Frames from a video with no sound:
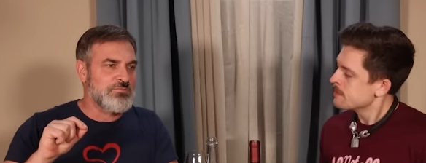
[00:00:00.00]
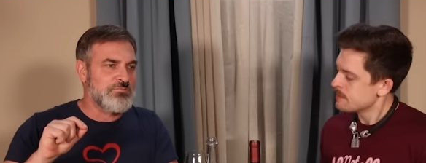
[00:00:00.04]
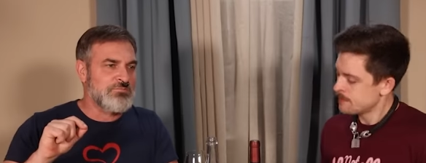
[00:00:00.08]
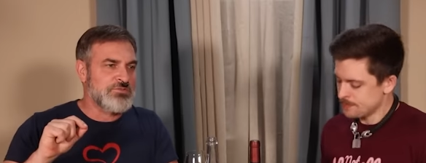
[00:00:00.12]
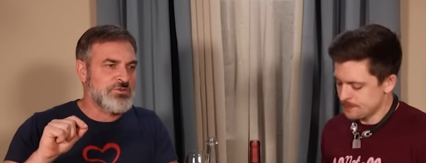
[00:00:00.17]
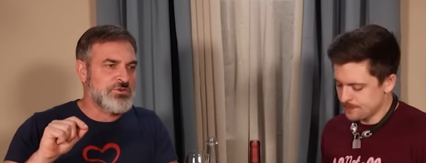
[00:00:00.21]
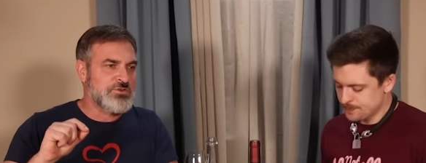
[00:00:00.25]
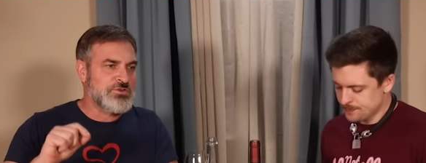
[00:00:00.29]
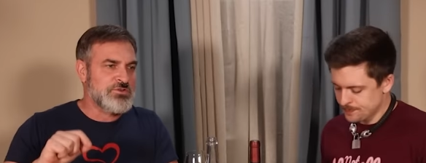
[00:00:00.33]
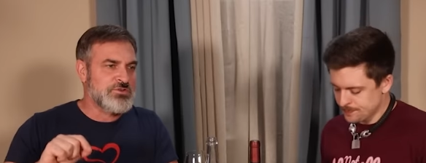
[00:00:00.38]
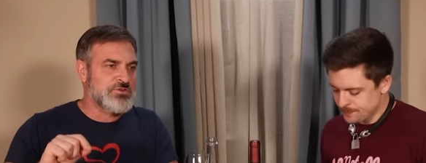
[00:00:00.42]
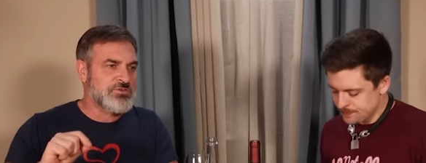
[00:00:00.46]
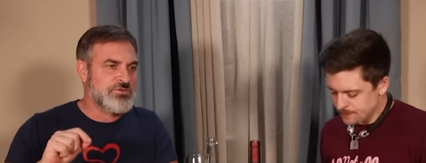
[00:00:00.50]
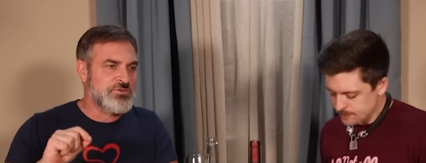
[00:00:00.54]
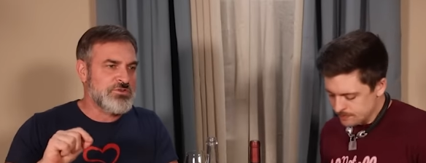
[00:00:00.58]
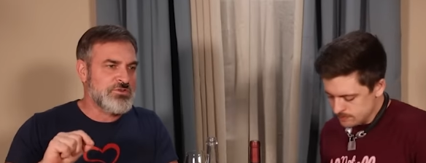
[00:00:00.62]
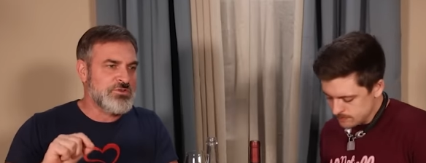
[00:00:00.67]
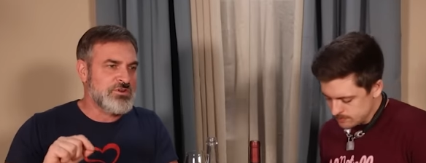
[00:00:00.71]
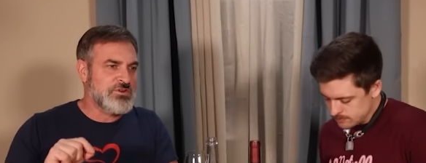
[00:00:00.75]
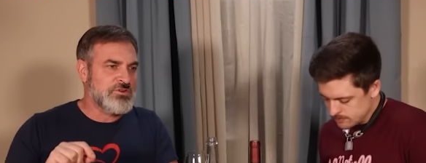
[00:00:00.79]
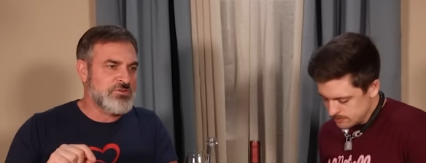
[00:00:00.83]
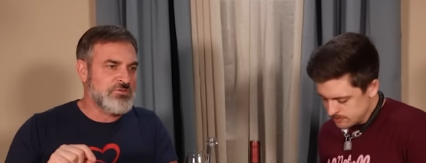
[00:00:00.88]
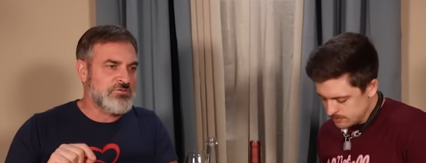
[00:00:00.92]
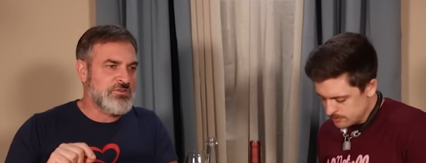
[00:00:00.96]

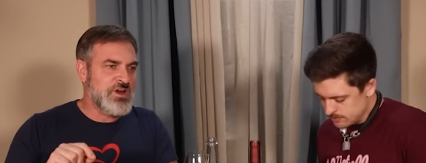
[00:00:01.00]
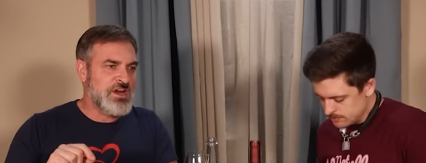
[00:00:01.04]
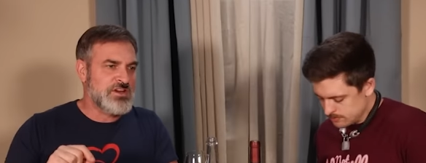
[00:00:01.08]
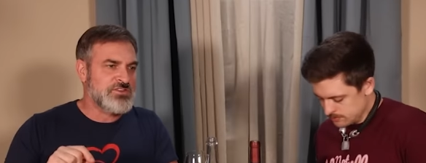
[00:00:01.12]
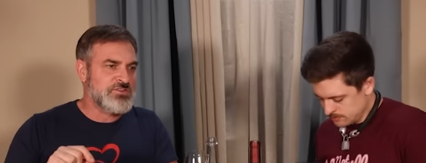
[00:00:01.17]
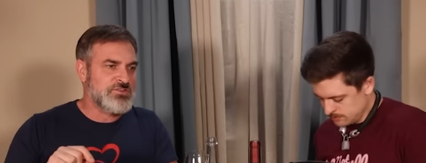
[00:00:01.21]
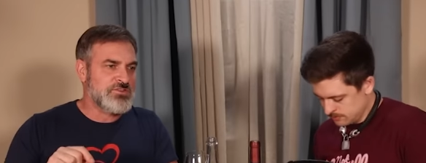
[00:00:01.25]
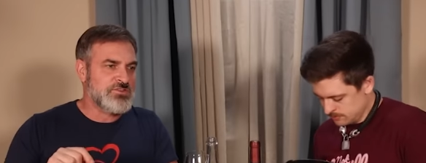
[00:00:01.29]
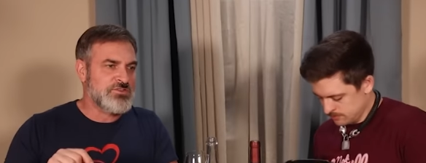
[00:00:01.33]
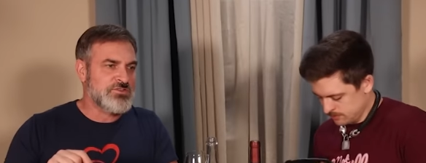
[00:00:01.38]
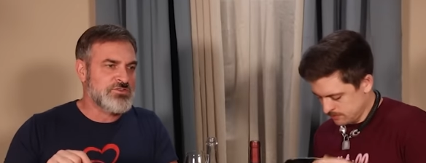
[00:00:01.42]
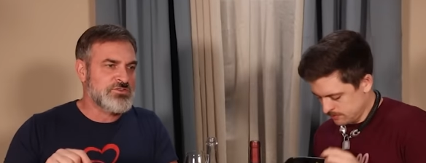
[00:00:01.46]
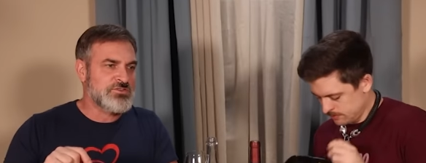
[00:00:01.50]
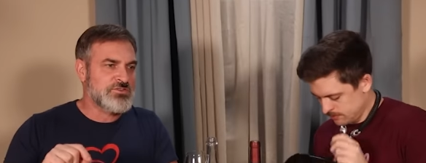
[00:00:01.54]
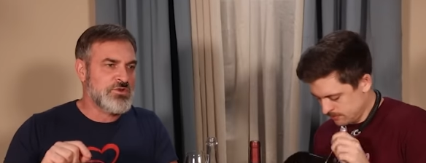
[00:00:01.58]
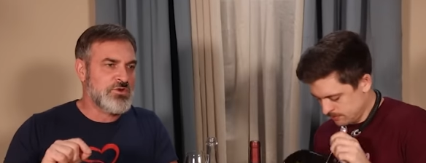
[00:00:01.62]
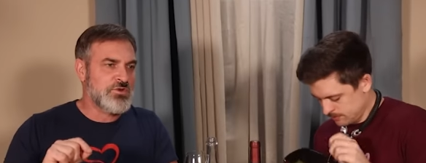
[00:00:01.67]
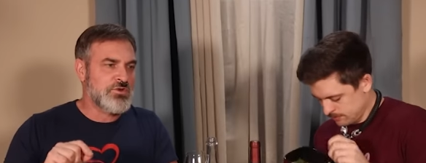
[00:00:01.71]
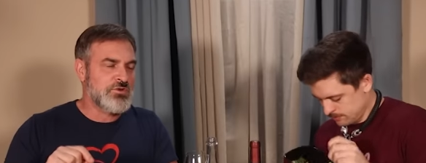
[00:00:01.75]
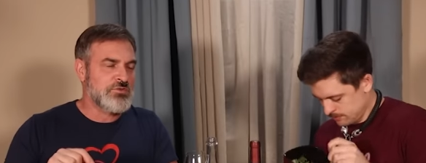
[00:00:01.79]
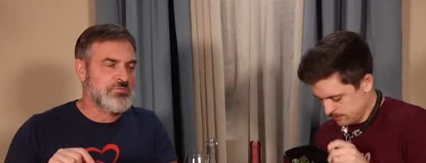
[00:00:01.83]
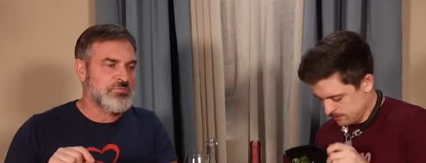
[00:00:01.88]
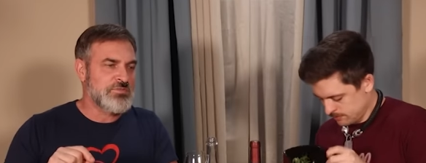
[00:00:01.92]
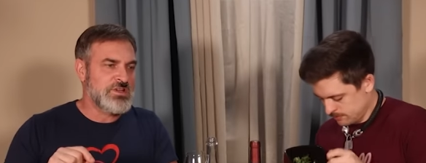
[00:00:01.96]
Speaker 1: producer and director
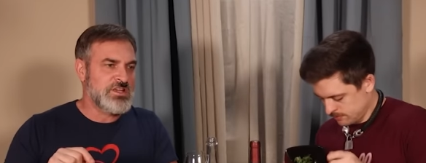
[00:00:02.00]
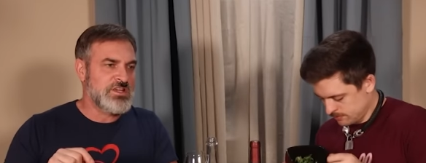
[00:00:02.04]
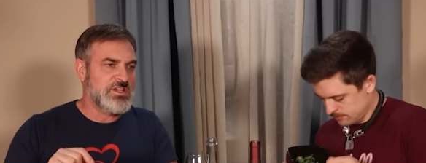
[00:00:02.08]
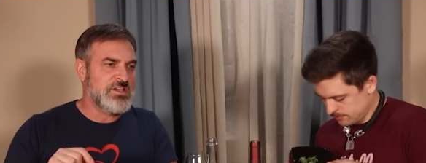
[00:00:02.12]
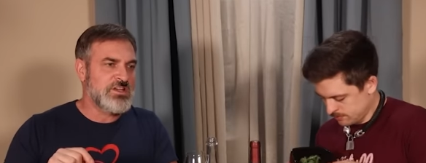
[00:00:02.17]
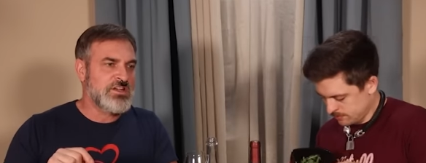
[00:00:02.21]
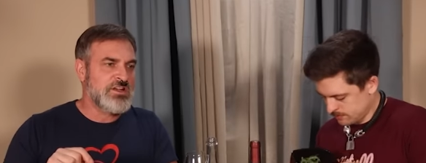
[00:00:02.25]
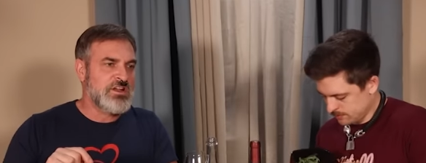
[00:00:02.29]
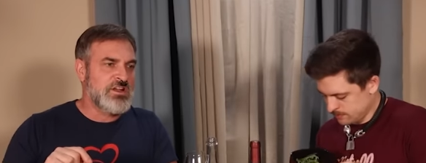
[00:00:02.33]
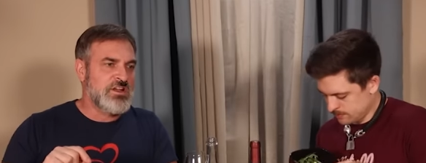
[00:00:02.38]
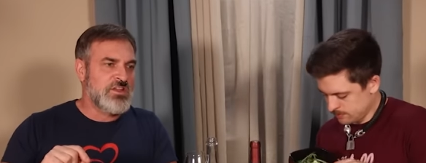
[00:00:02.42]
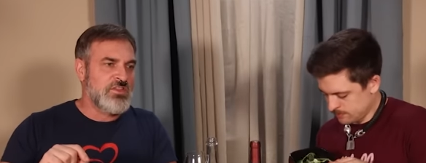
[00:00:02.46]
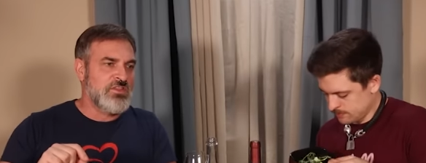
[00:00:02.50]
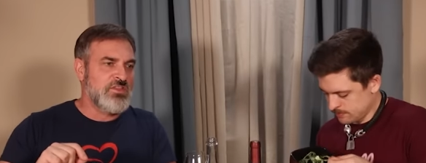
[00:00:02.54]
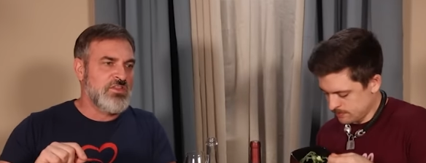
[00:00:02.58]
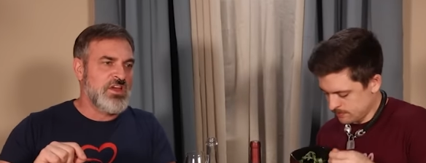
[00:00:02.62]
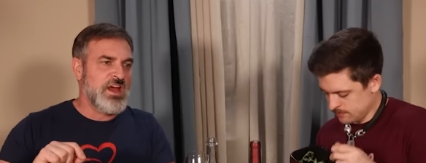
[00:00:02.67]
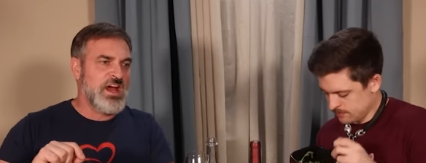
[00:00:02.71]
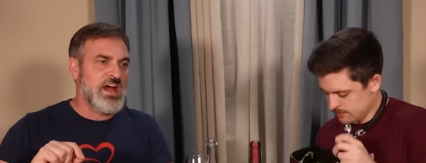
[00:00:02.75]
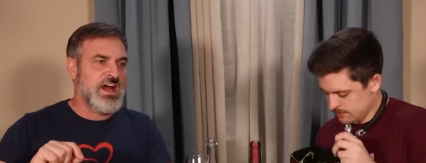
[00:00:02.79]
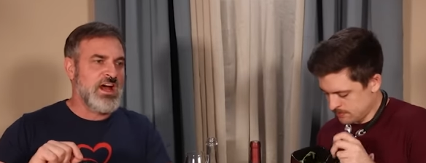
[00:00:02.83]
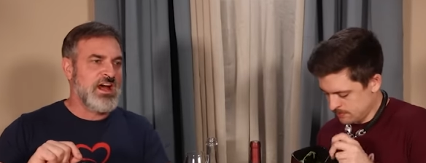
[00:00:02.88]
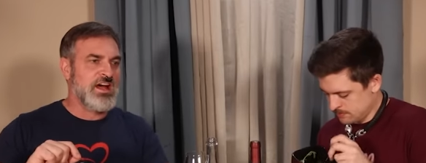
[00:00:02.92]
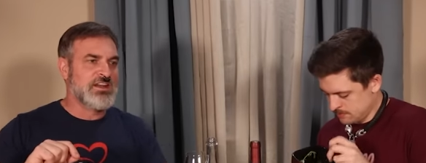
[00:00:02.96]
told me
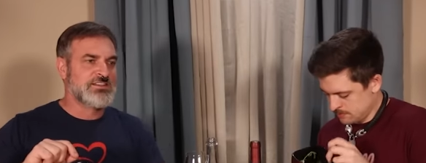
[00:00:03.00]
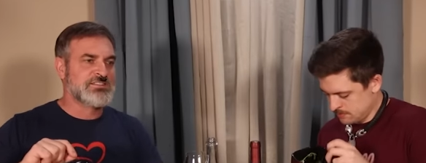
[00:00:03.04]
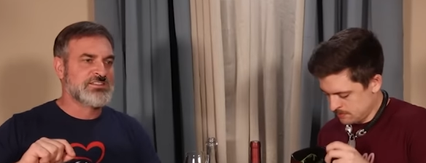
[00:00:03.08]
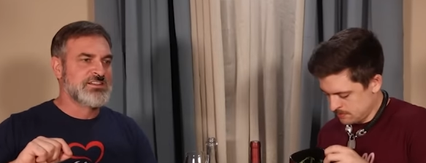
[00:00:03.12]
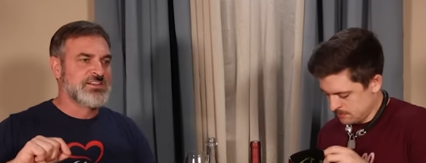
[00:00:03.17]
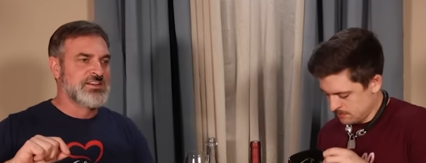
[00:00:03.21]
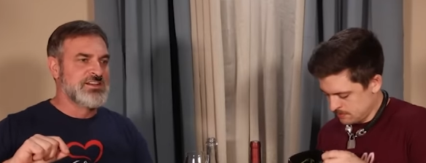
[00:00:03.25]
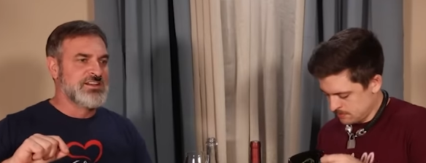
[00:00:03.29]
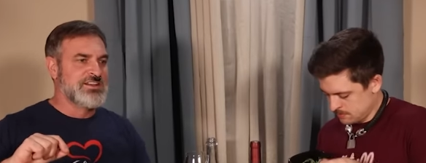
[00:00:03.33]
that